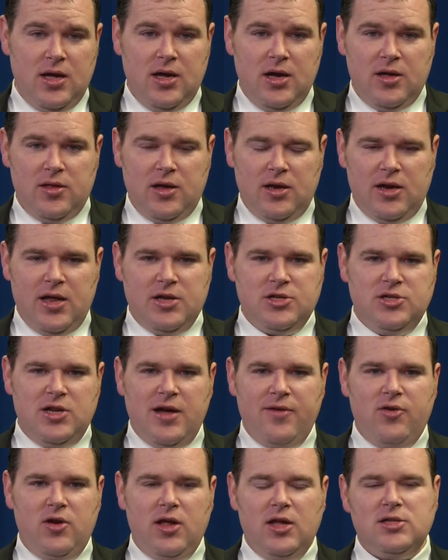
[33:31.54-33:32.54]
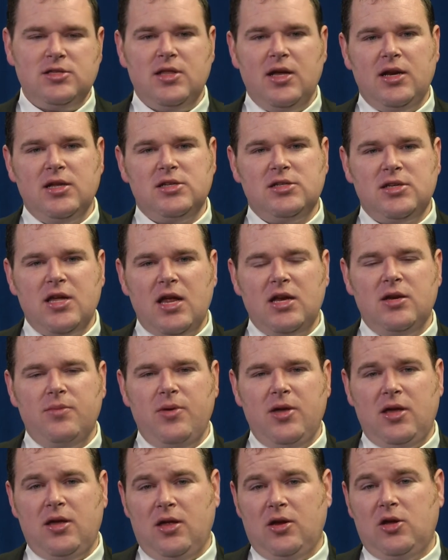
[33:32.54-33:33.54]
The alleged evidence that is said to
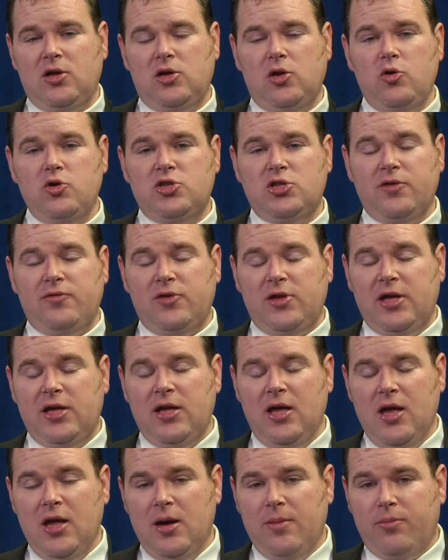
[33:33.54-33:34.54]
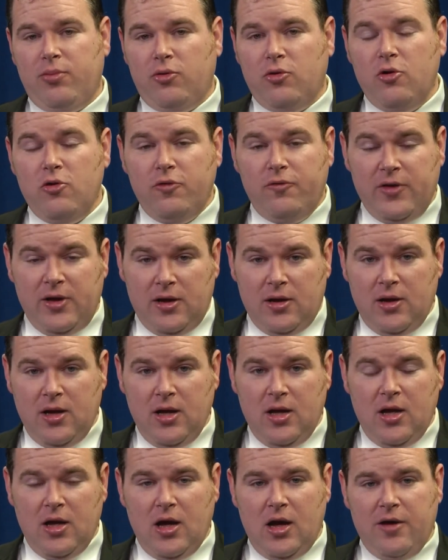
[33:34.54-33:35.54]
be conclusively proving
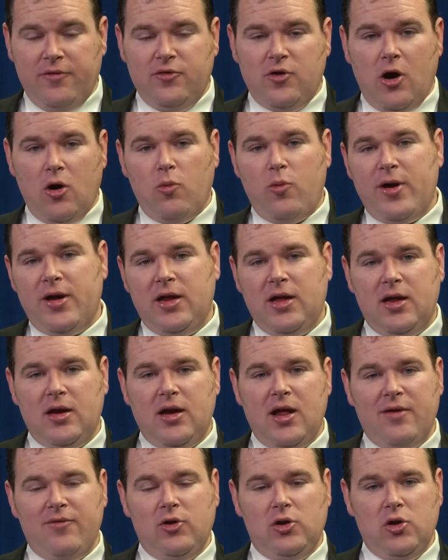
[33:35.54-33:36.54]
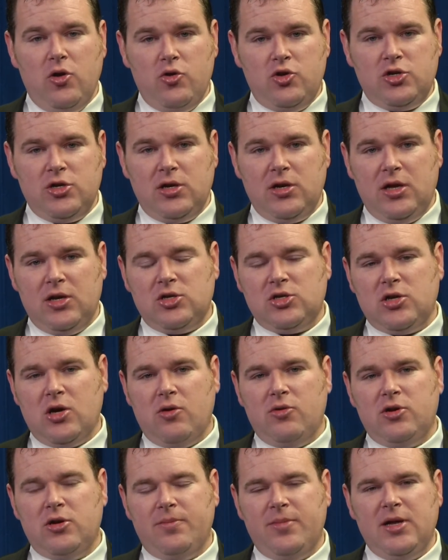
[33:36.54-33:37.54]
of Darwinian evolution is
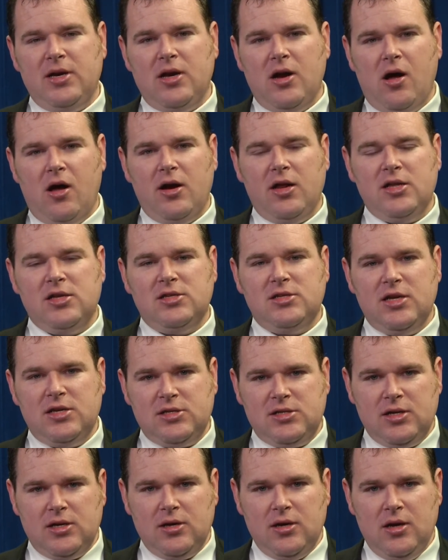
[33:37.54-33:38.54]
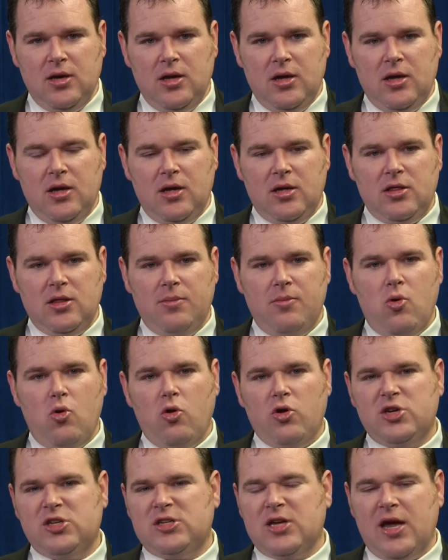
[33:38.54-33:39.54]
shown to be non-existent. The
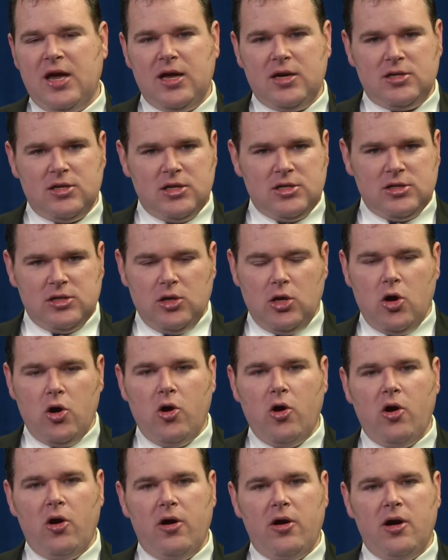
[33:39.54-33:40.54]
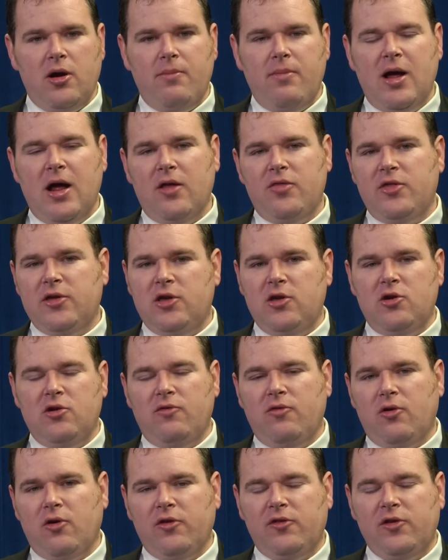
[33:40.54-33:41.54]
more scientists learn about the
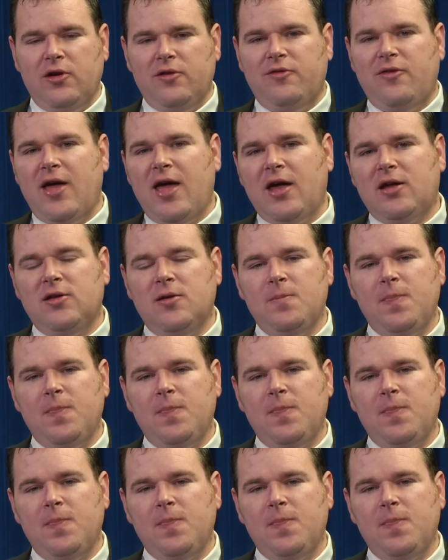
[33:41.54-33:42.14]
universe. In fact,